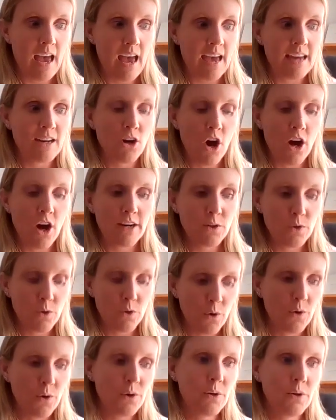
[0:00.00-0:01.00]
And I
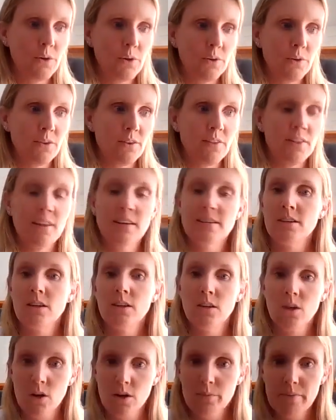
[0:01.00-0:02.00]
know that there's a
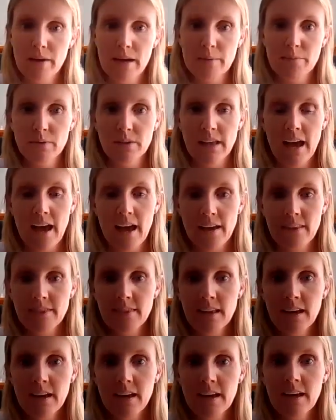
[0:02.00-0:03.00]
lot of people out
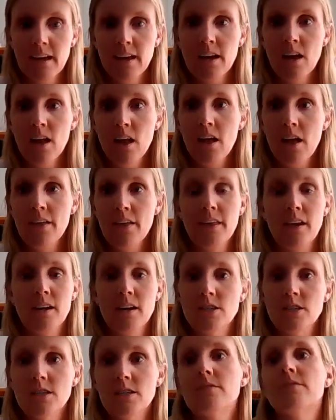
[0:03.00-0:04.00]
there that
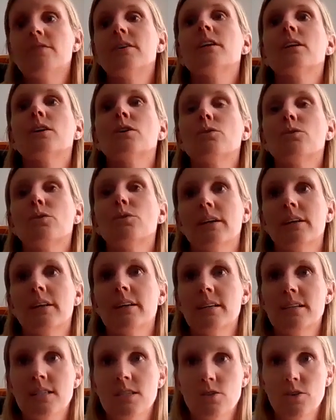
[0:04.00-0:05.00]
are just feeling
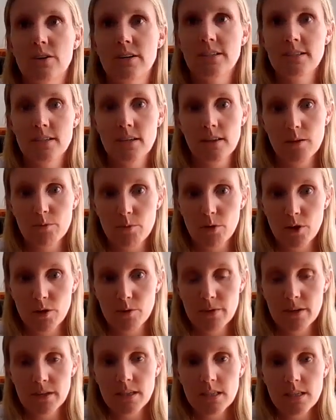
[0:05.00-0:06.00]
really stressed at the
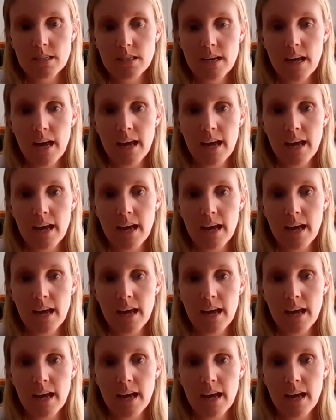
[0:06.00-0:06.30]
moment.